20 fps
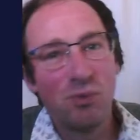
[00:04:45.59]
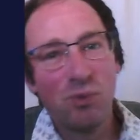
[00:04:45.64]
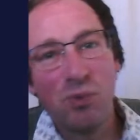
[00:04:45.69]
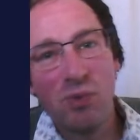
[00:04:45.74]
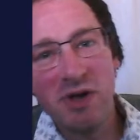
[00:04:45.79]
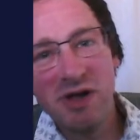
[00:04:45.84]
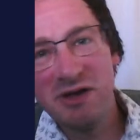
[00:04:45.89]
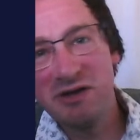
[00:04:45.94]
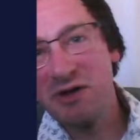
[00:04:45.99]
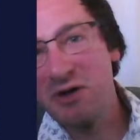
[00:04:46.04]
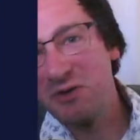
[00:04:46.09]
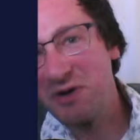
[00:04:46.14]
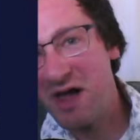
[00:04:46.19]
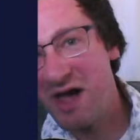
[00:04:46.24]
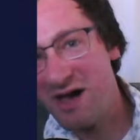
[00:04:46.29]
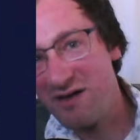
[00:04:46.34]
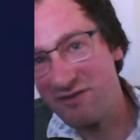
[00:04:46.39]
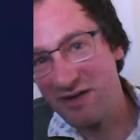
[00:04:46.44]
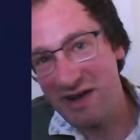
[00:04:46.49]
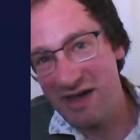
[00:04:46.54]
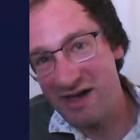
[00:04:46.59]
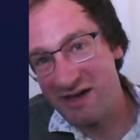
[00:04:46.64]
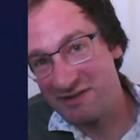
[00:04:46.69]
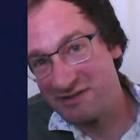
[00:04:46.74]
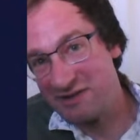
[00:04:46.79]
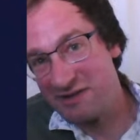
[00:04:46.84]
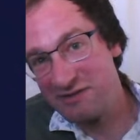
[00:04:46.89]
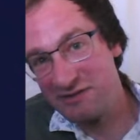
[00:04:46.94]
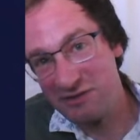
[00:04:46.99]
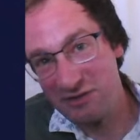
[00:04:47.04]
we don't have any
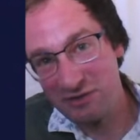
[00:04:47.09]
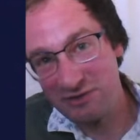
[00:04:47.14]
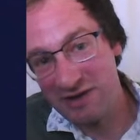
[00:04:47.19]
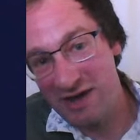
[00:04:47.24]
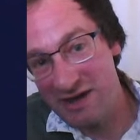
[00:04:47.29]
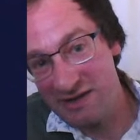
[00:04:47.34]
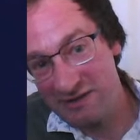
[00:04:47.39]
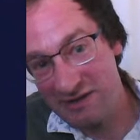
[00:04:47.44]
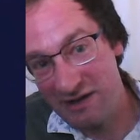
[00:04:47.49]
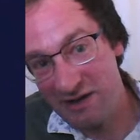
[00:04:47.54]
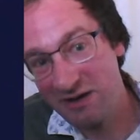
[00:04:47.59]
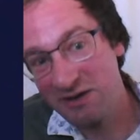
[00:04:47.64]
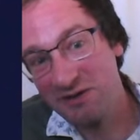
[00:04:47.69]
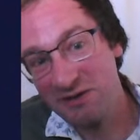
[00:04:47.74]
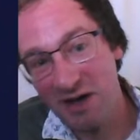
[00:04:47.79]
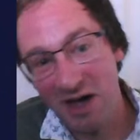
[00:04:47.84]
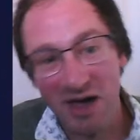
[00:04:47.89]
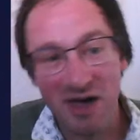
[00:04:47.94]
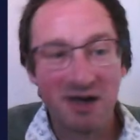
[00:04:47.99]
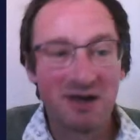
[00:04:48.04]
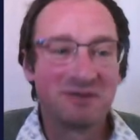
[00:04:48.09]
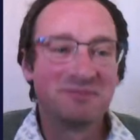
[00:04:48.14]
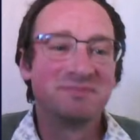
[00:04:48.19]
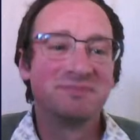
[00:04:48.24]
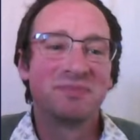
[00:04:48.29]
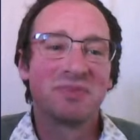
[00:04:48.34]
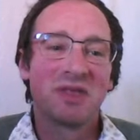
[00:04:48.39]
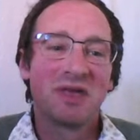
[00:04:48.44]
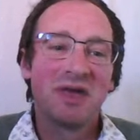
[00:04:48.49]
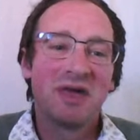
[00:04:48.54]
access to your data.
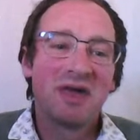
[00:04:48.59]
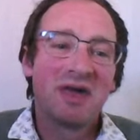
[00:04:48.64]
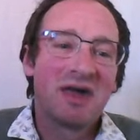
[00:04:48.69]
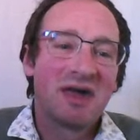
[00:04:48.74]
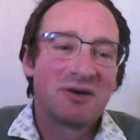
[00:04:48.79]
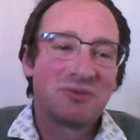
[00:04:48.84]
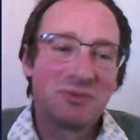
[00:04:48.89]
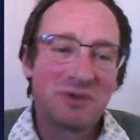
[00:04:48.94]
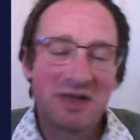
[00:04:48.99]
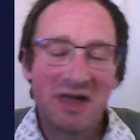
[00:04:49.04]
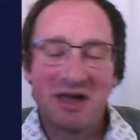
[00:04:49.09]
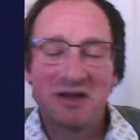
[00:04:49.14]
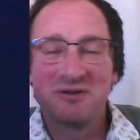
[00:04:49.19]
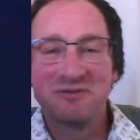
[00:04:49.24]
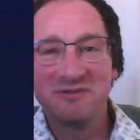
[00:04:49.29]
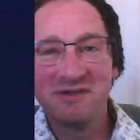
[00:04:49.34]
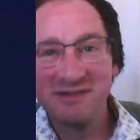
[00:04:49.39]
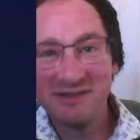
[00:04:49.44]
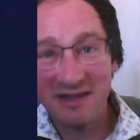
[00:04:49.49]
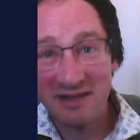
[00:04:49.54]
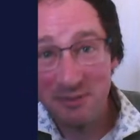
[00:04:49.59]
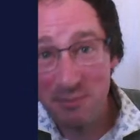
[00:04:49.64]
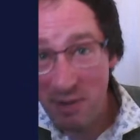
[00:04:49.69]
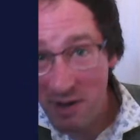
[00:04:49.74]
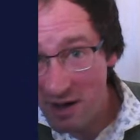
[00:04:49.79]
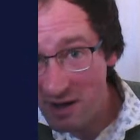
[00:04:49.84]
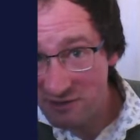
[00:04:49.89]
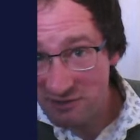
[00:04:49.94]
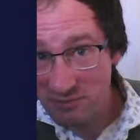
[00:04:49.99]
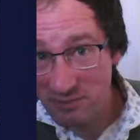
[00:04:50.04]
We cannot reset a
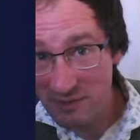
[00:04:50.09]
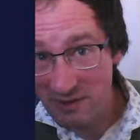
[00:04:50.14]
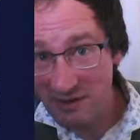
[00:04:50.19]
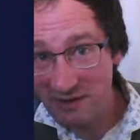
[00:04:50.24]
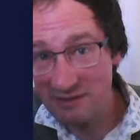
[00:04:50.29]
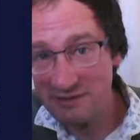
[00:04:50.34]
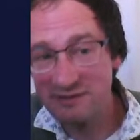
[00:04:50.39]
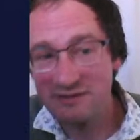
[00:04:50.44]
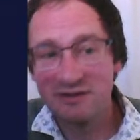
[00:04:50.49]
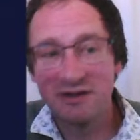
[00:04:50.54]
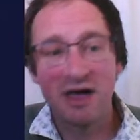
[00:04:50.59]
password.